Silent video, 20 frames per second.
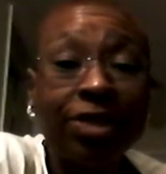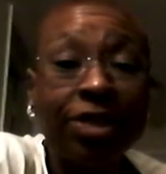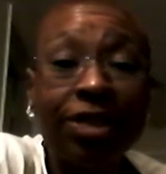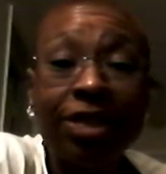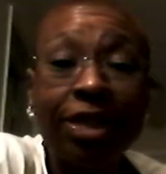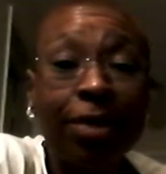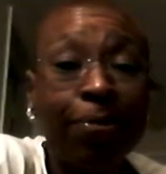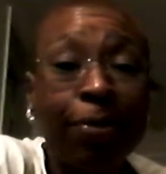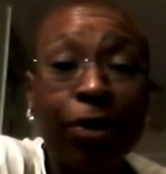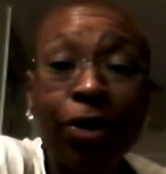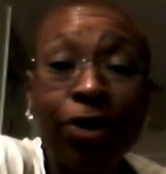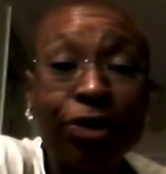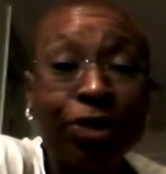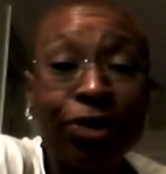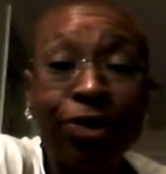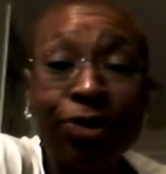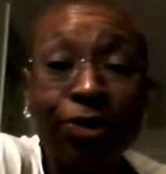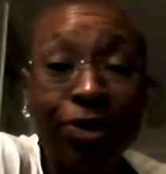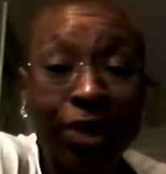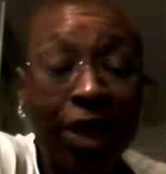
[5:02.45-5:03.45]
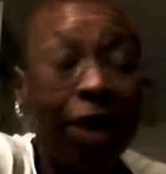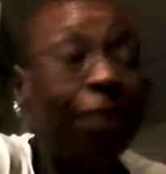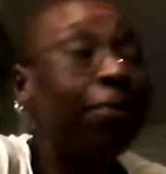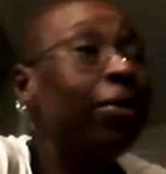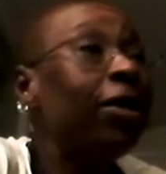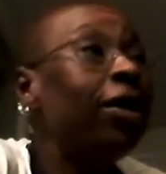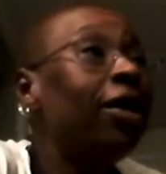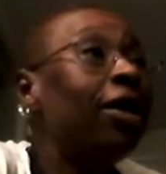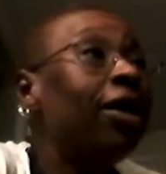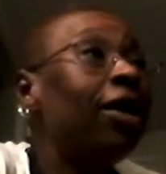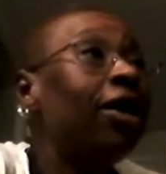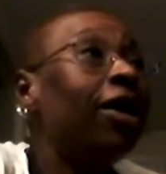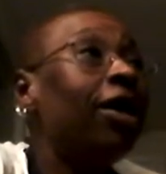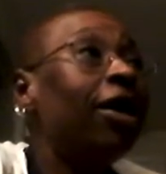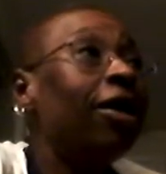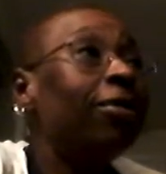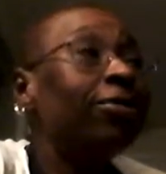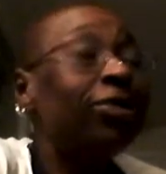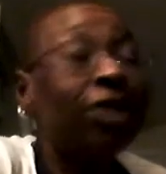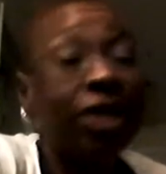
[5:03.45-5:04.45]
the tip of her shoes up.
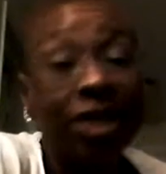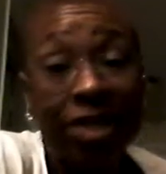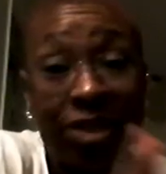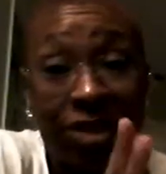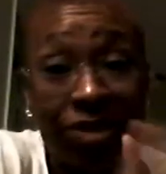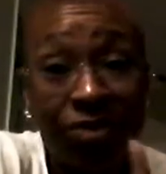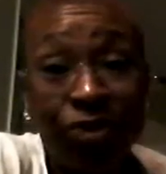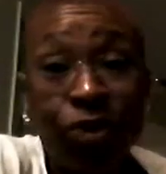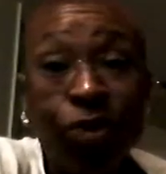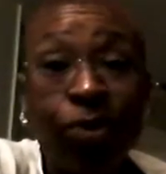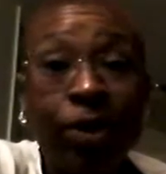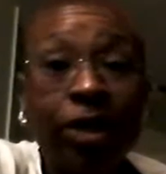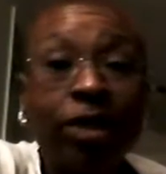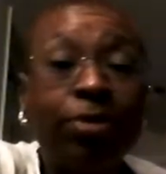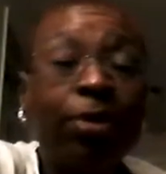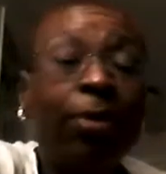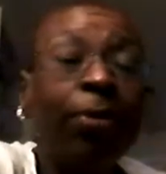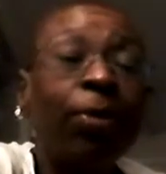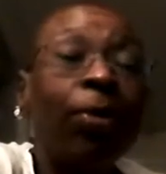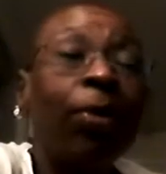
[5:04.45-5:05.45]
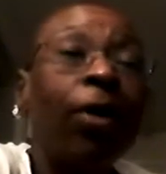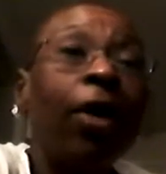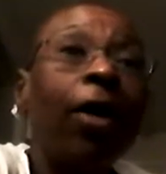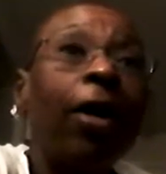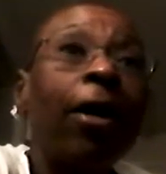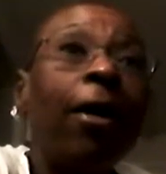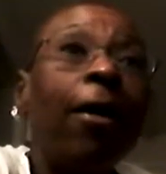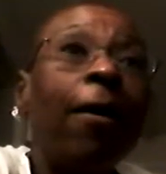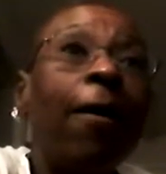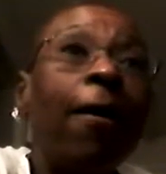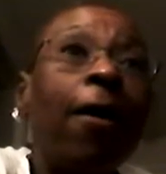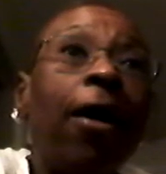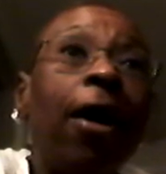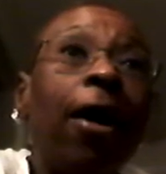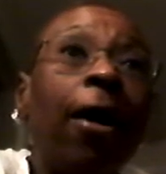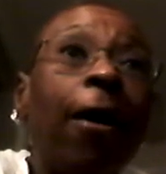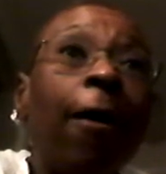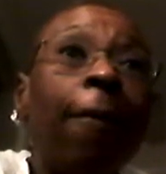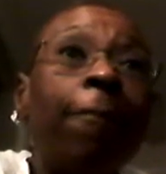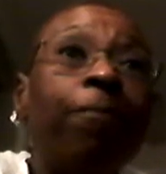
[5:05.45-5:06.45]
Um, so I guess there's four ways people walk.
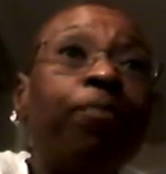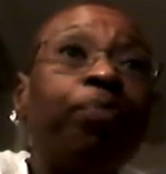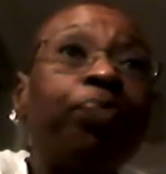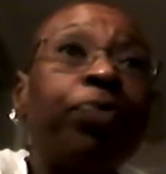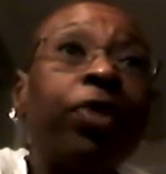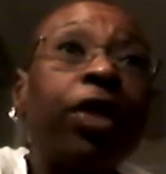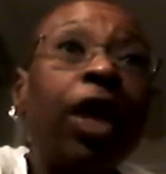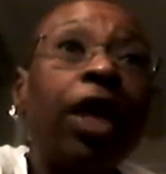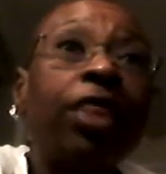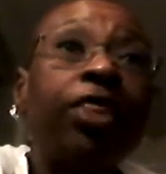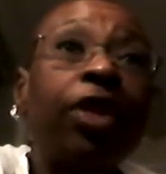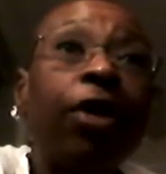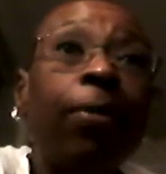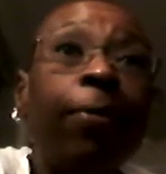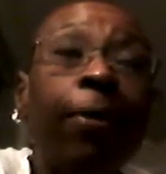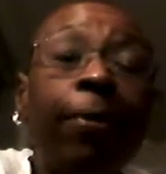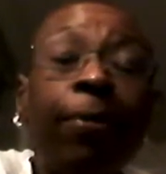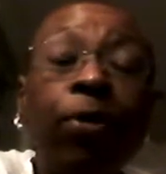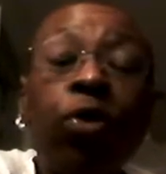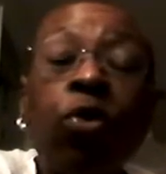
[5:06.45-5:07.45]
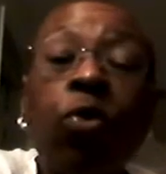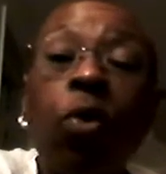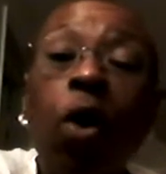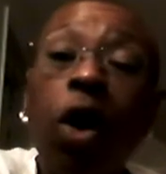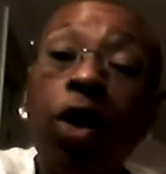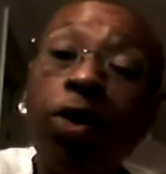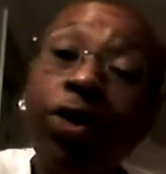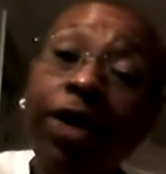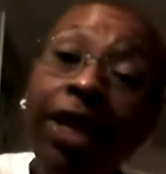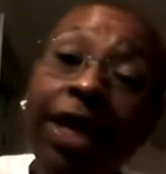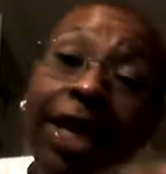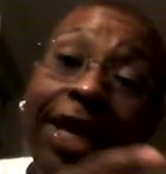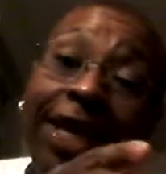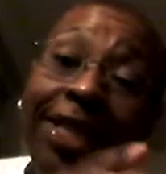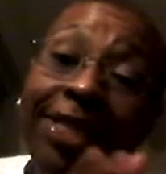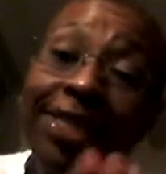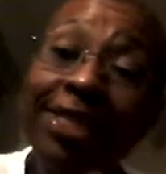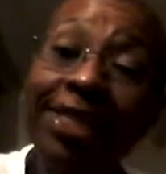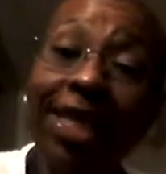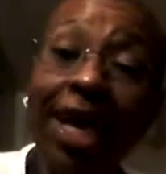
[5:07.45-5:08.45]
Um, there are people who walk on the
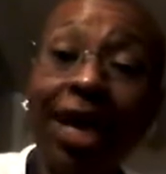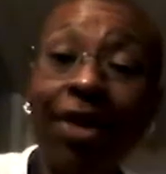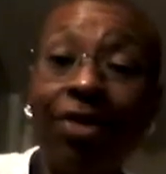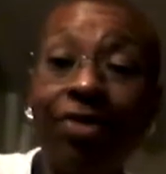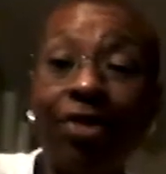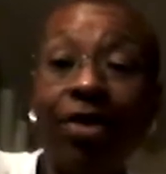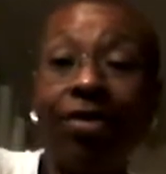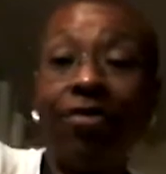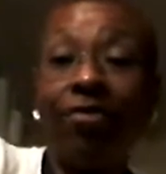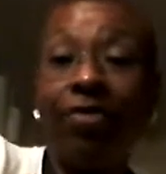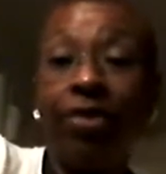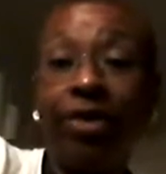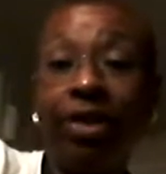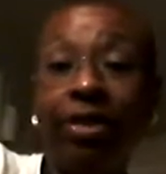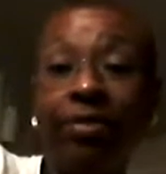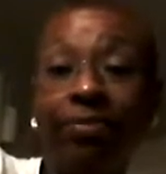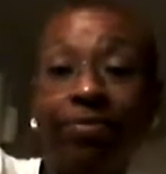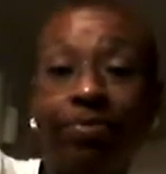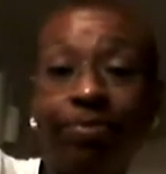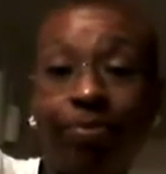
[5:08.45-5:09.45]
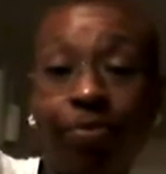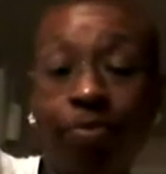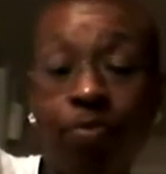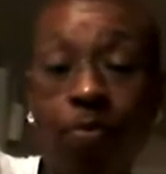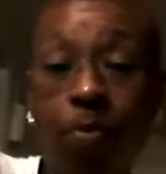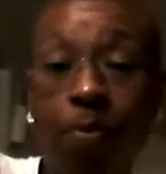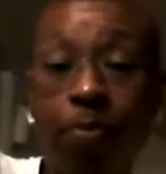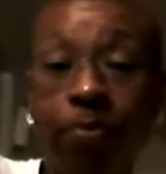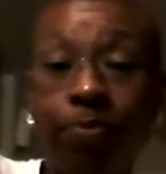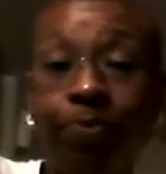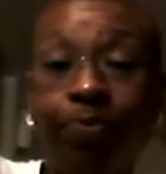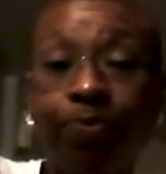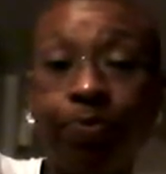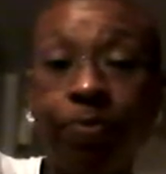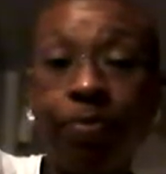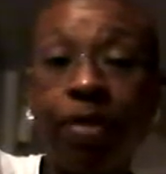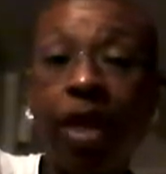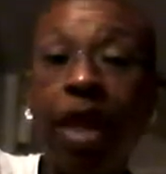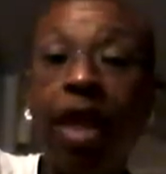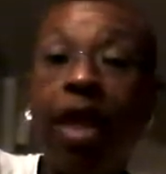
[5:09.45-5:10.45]
inside of their foot.
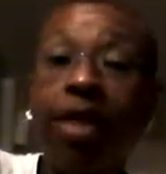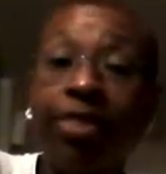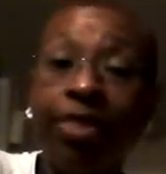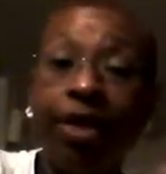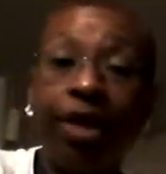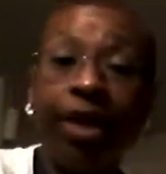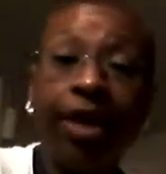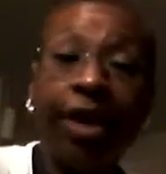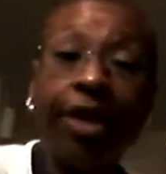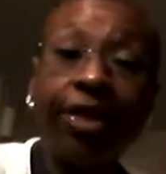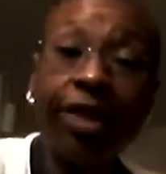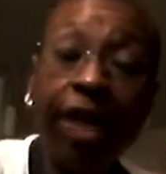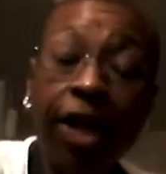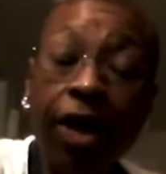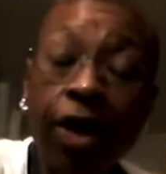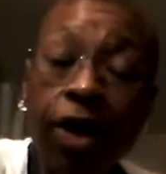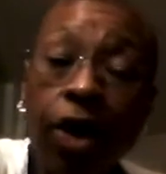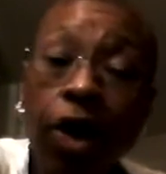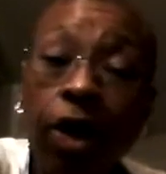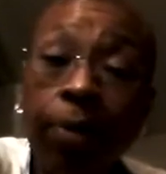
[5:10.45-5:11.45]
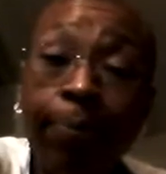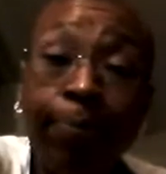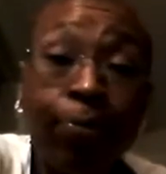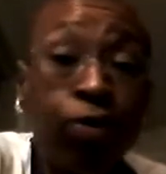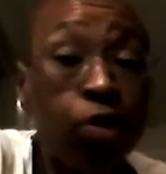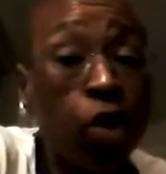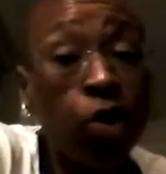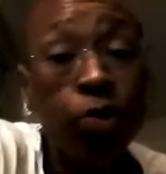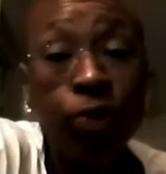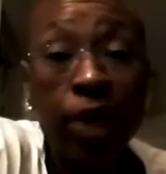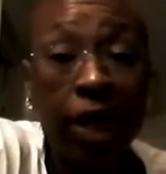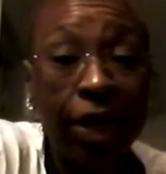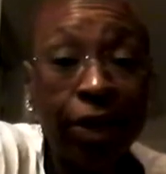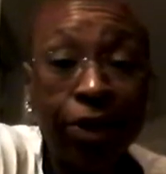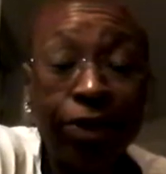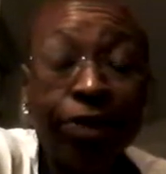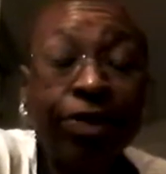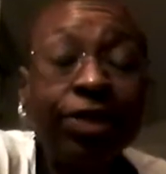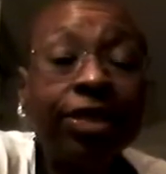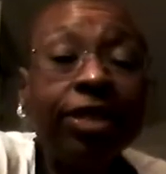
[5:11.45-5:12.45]
They they are called
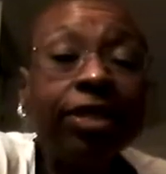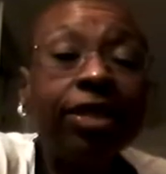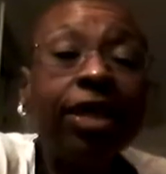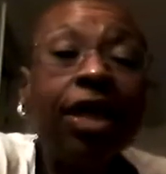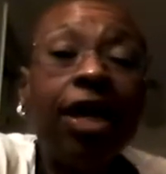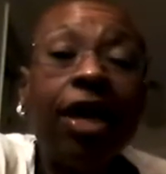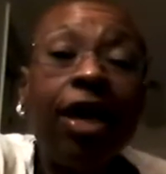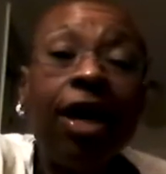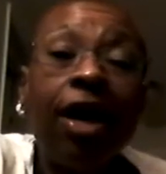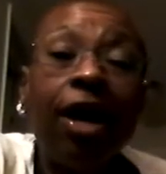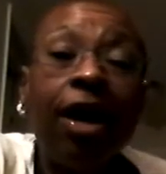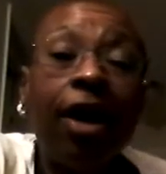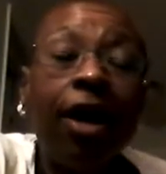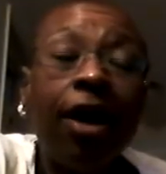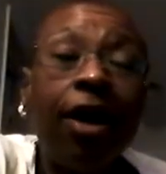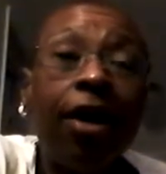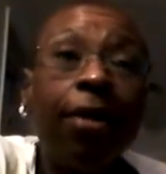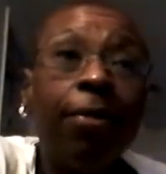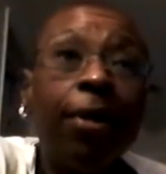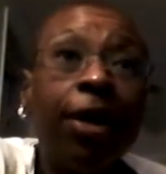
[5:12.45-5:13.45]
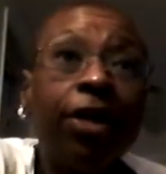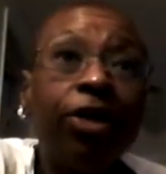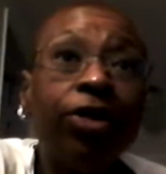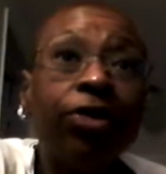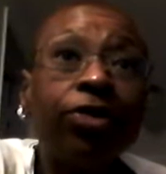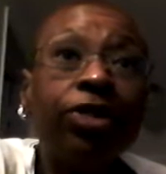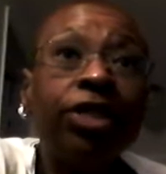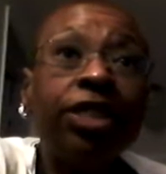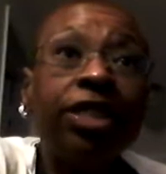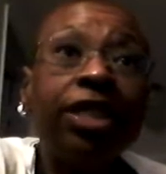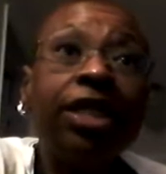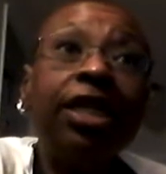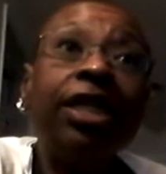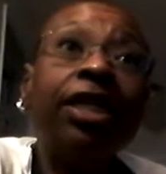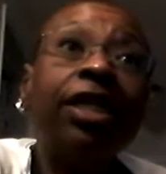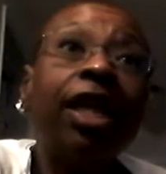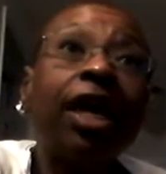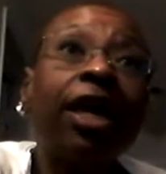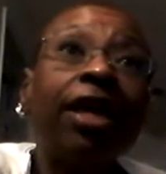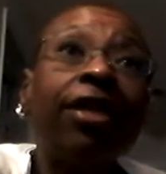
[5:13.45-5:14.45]
pronators, um, and you'll
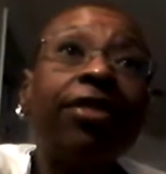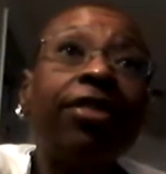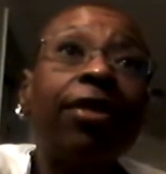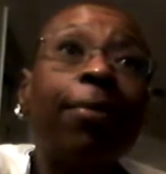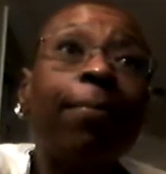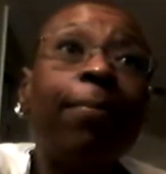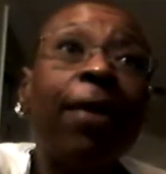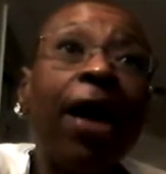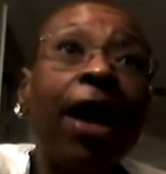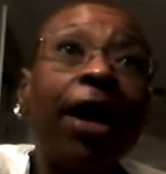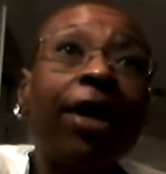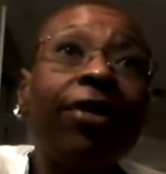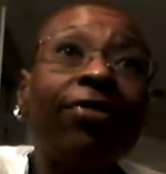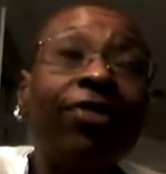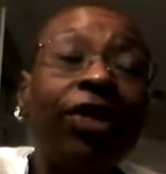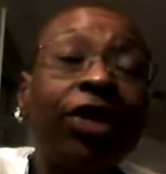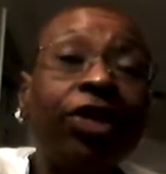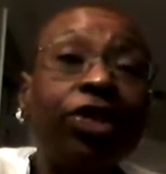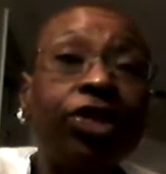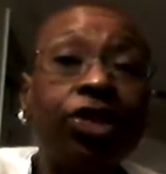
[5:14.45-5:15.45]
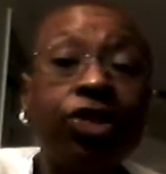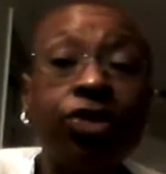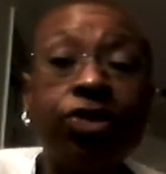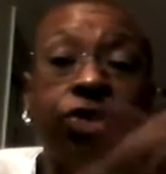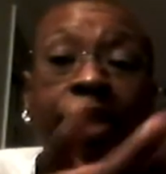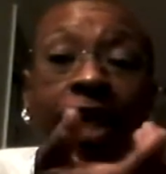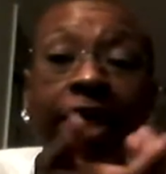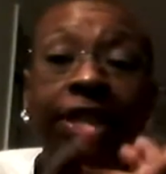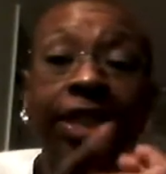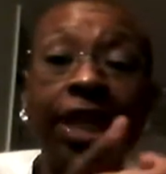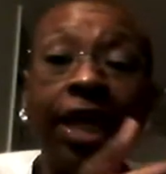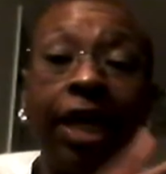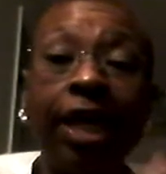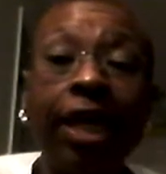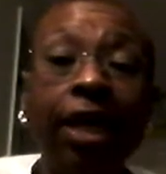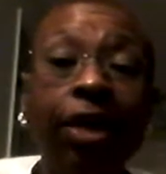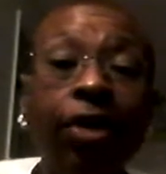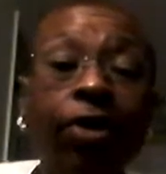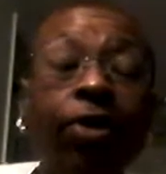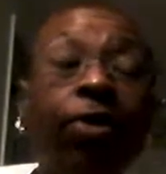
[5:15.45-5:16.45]
see like the back of their shoes, like the
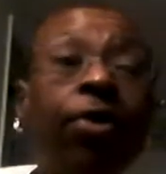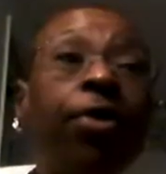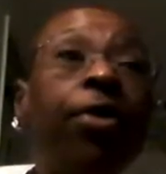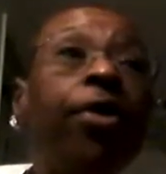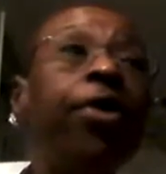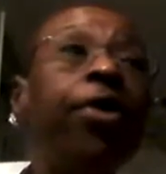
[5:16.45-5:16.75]
heel,